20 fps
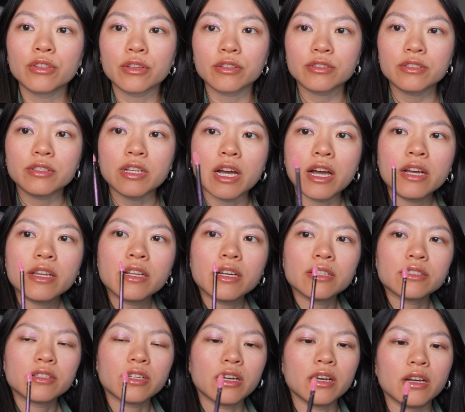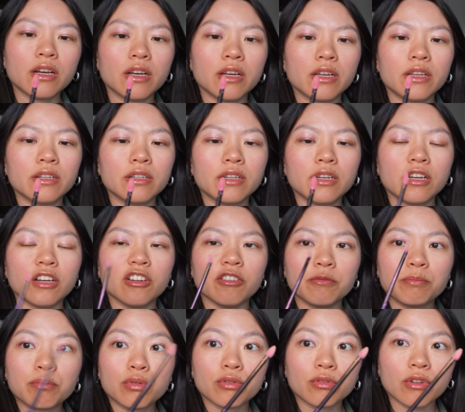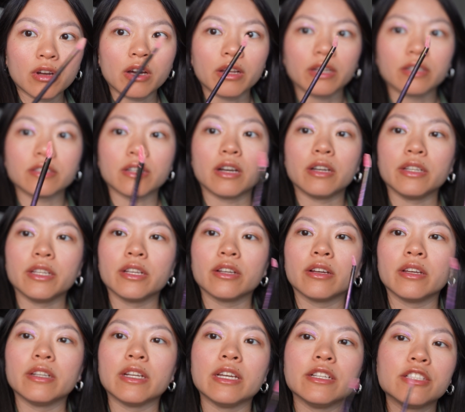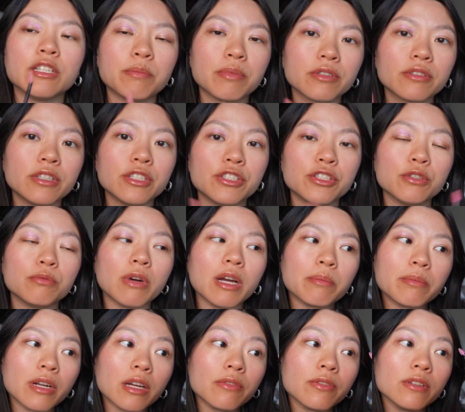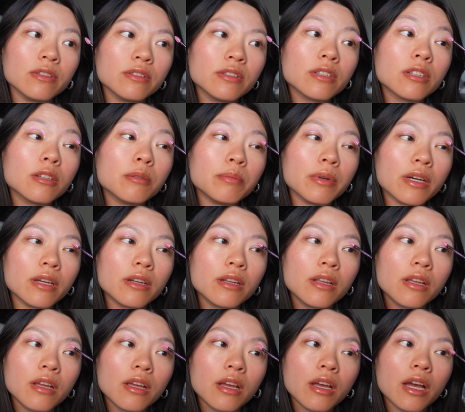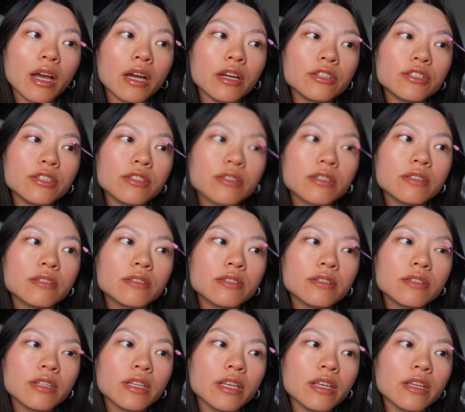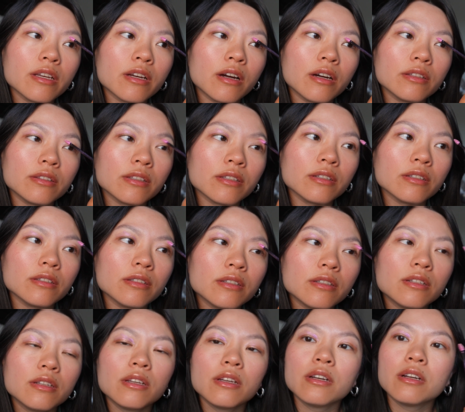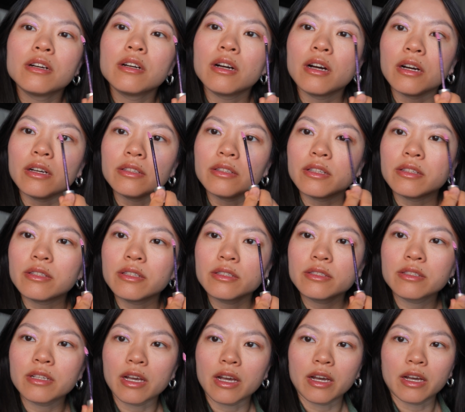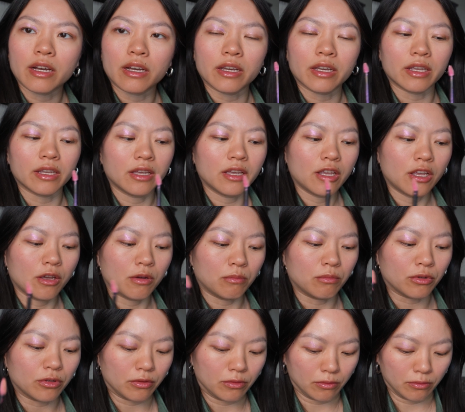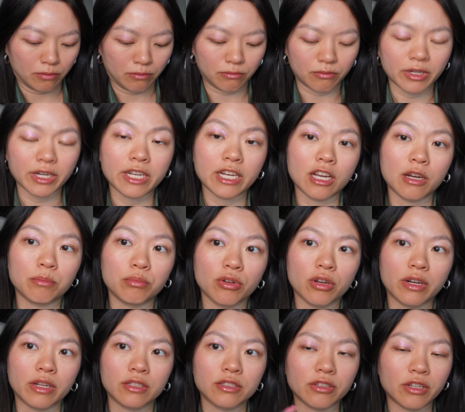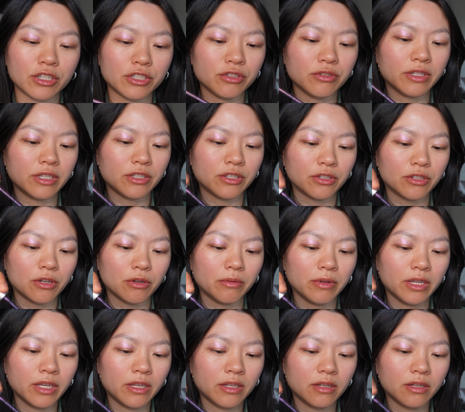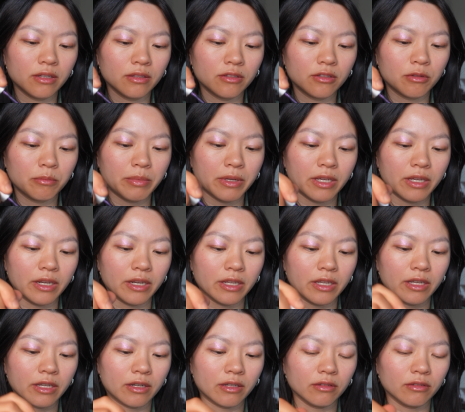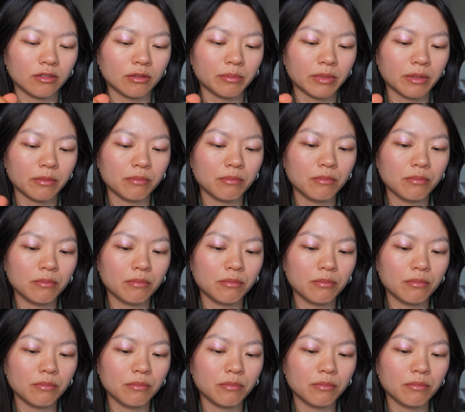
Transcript: there's not a ton of product on here, and I typically do wipe it off a little, but as you can see on this eye, we're running out of product, so I do need to go in a little bit and get a little bit